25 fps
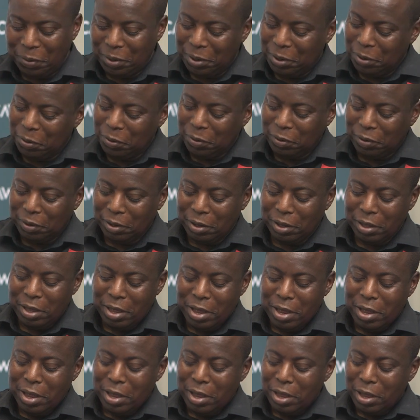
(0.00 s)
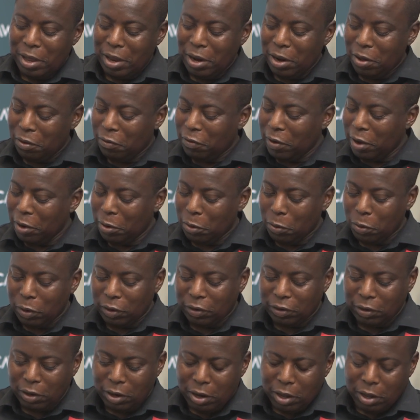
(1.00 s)
Interesting. In our final
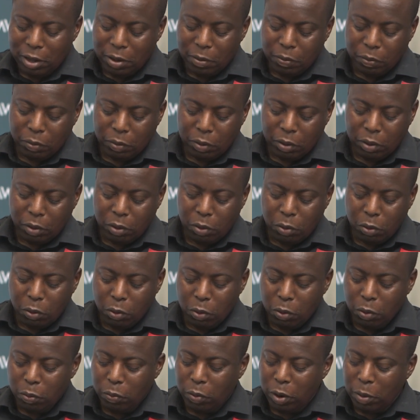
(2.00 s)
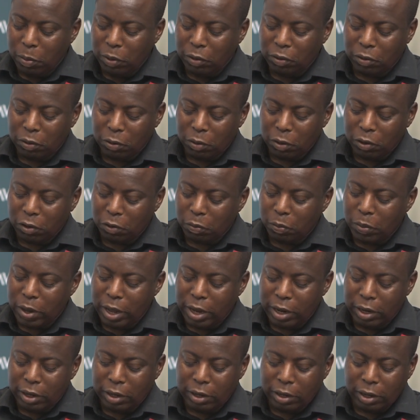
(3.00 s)
question, you promised to
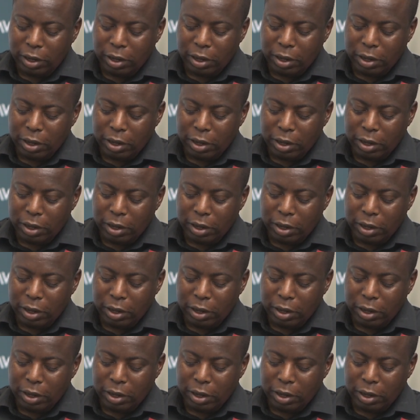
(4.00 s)
expand